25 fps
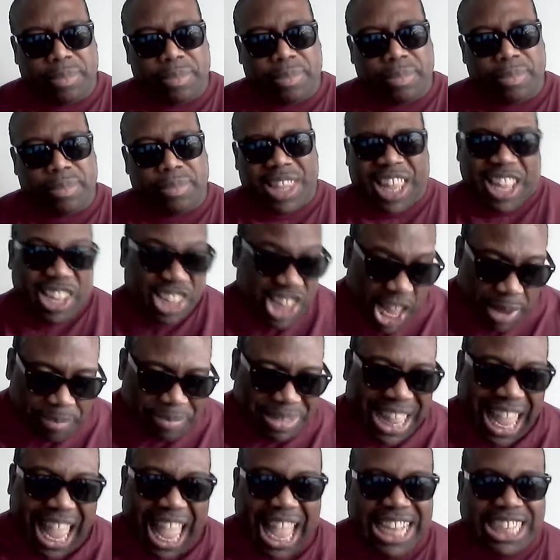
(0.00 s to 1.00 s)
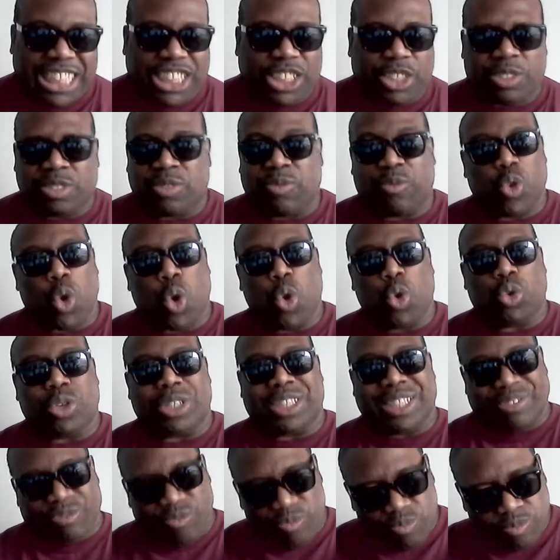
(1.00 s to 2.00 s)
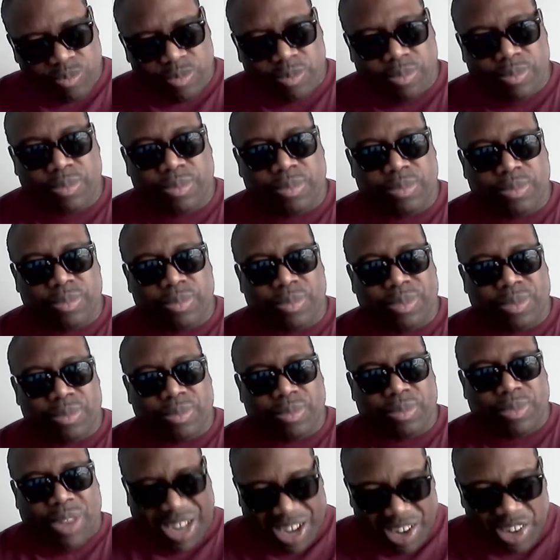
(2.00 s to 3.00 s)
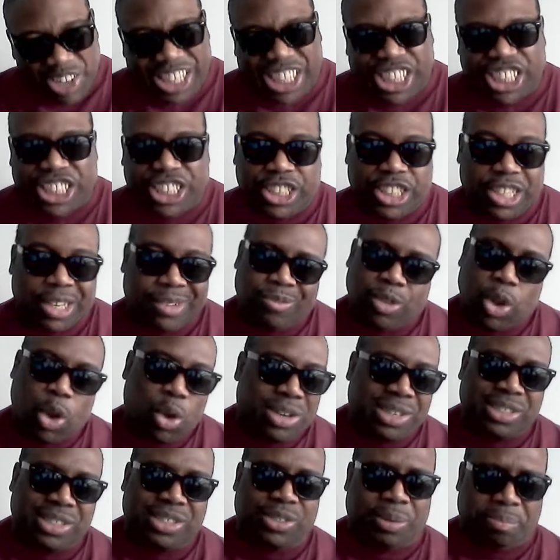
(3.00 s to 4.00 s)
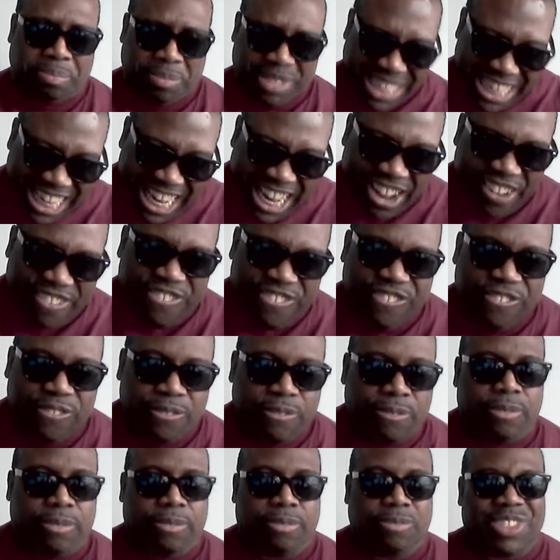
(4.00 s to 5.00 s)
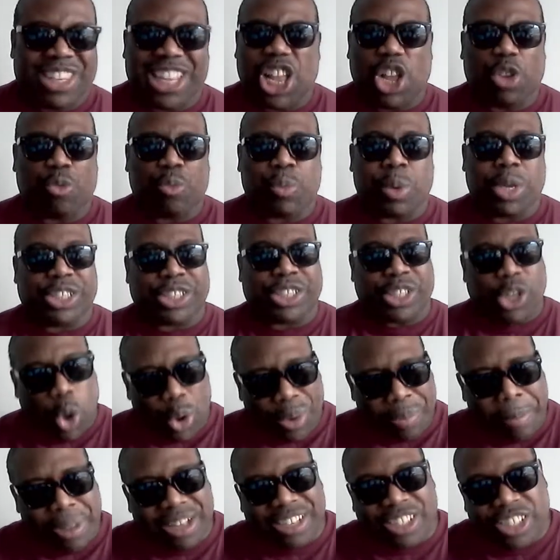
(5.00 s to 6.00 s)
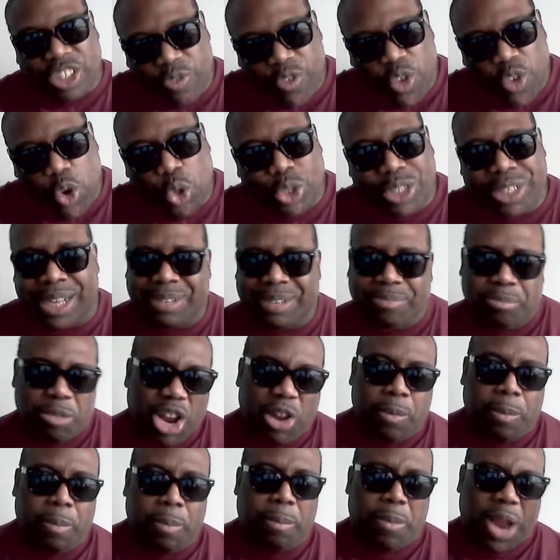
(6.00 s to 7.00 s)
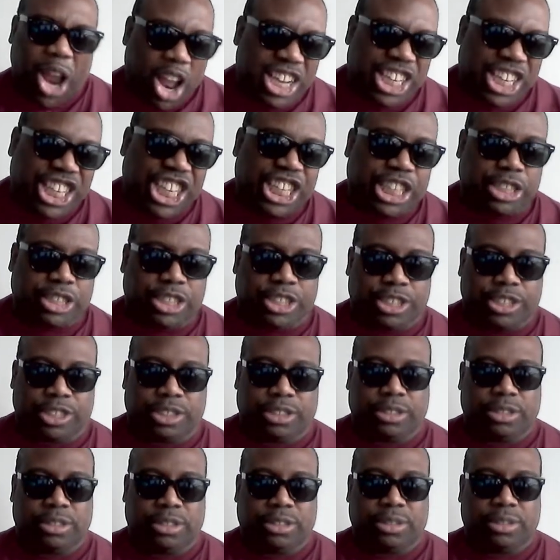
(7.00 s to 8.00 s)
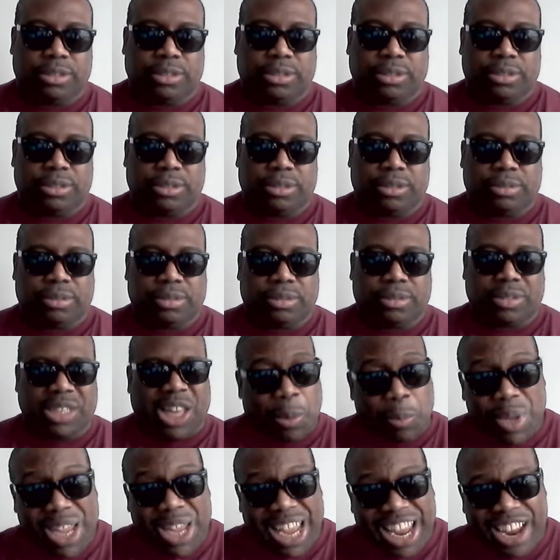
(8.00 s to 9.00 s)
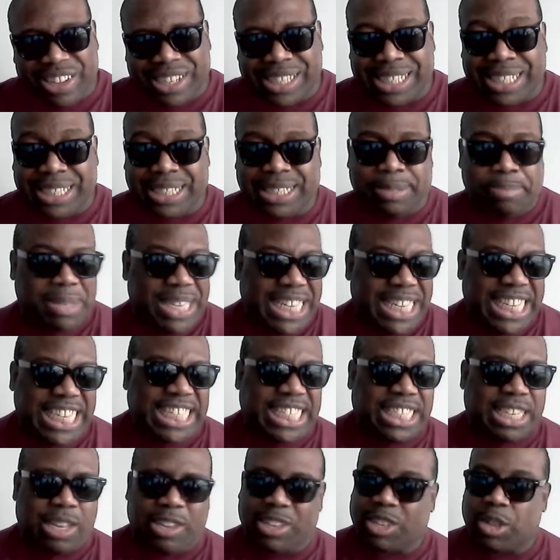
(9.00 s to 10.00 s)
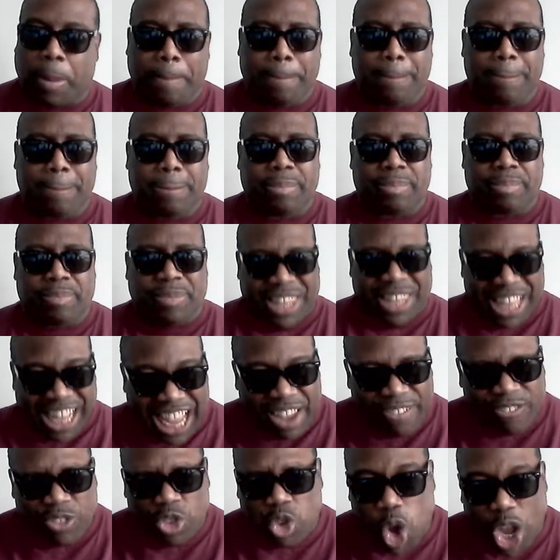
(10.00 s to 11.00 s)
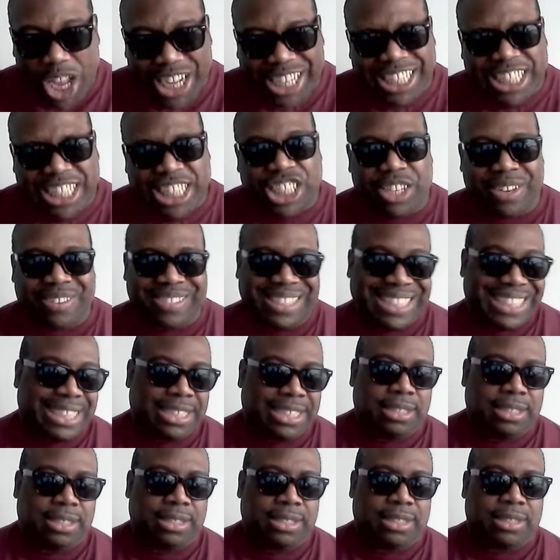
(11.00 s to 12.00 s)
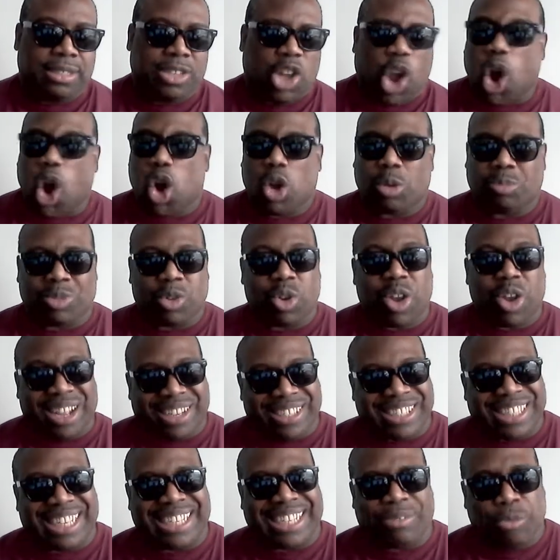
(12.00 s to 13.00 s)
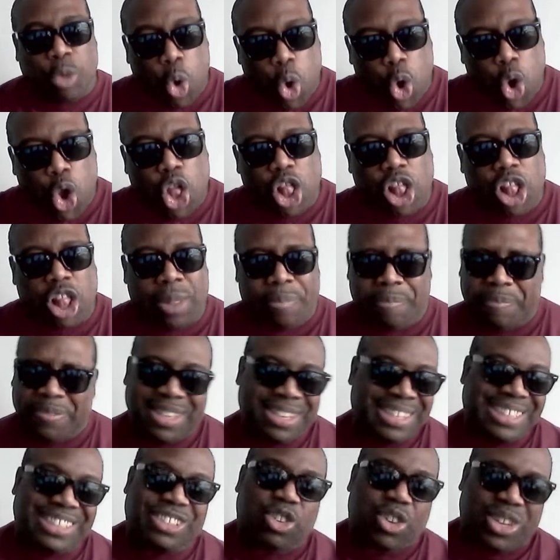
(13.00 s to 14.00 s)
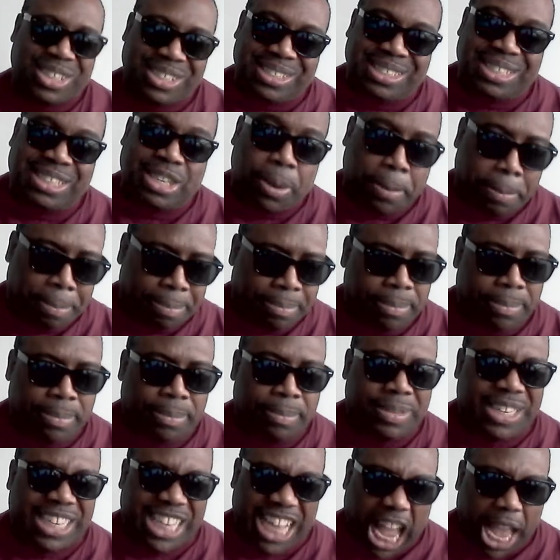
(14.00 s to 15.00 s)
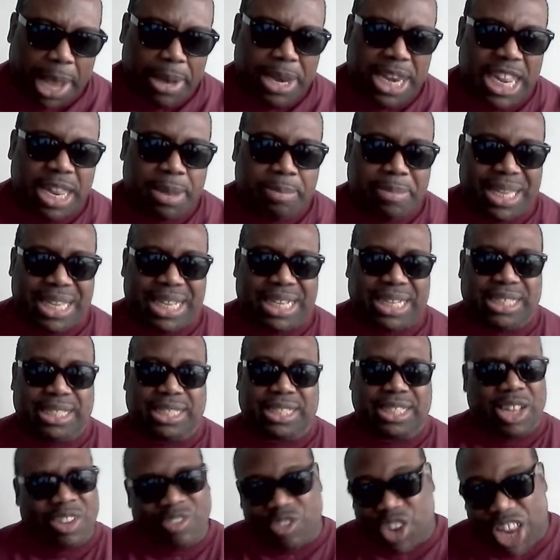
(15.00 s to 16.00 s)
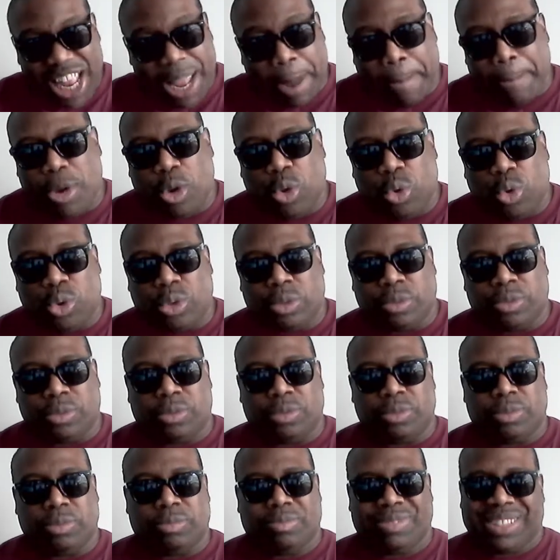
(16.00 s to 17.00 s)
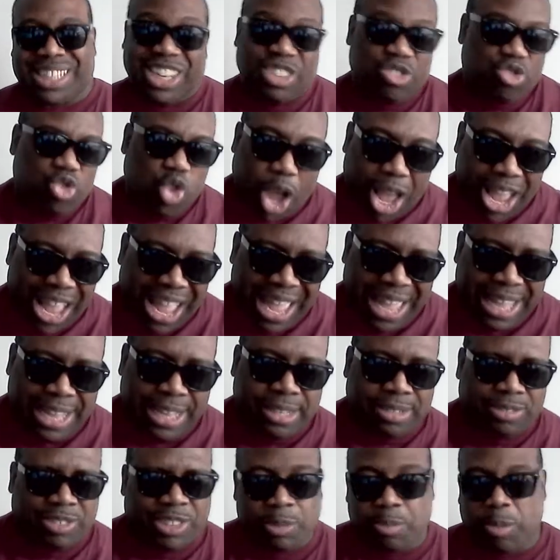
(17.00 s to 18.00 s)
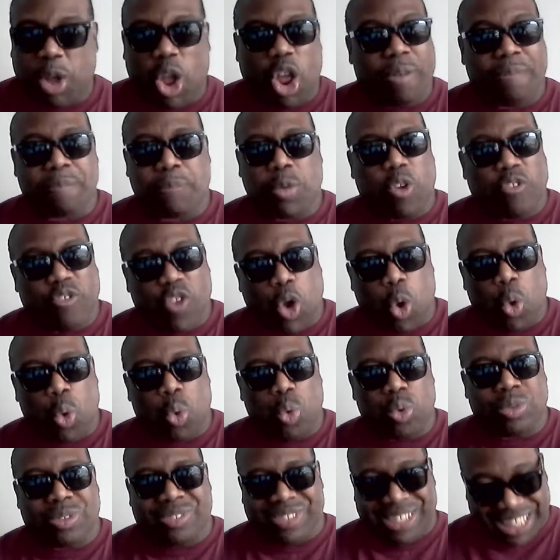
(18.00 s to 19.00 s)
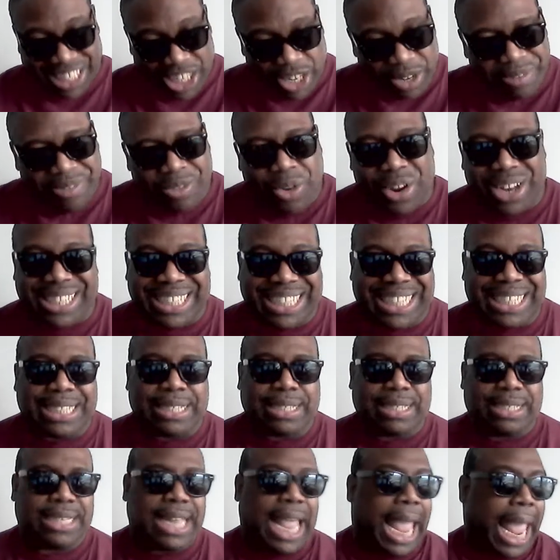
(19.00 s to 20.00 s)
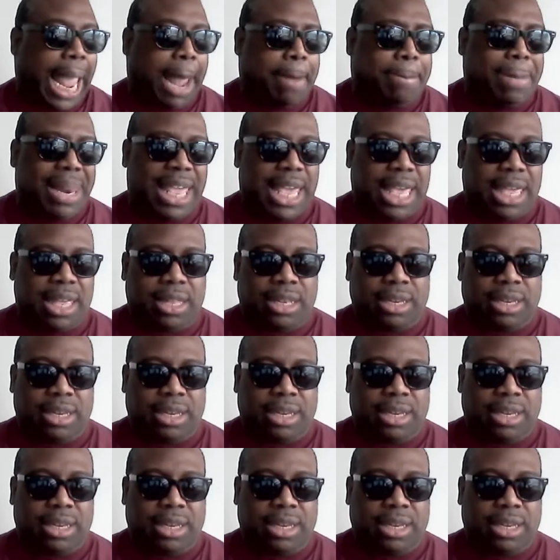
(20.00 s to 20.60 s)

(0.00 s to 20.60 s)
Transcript: monopolized foods and products in order to give consumers low-cost foods and products. The American beast system has stretched its arms across the world. It destroys local economies. For example, when we buy a smartphone, computer, or tablet,